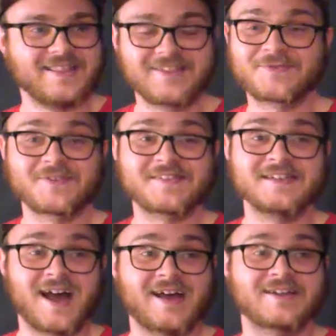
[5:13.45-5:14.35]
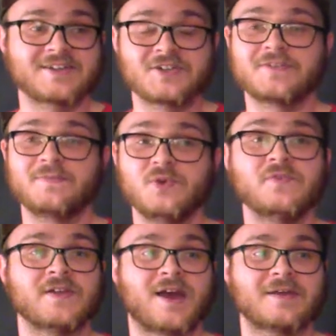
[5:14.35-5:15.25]
This was not a good
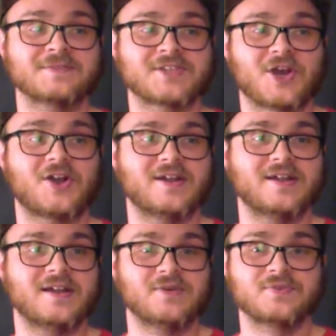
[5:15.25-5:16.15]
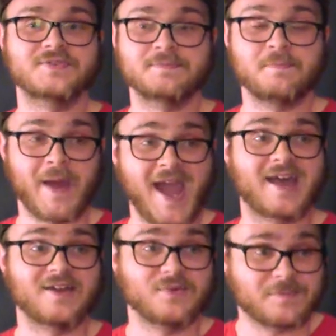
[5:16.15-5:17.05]
movie. I'm sorry. It was
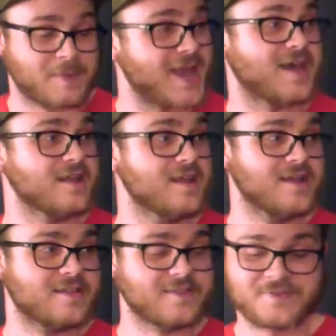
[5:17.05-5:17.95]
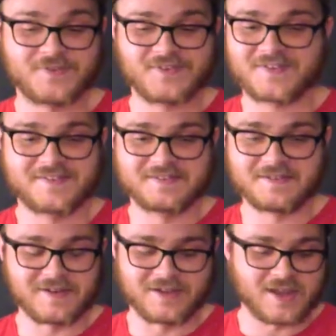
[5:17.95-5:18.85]
bad. It was bad. This was just,
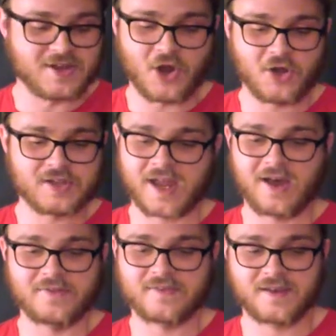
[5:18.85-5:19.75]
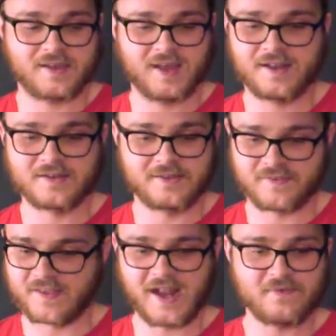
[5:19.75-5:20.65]
in all accounts,
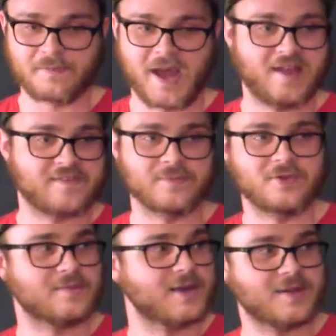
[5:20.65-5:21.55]
it's not even passable in my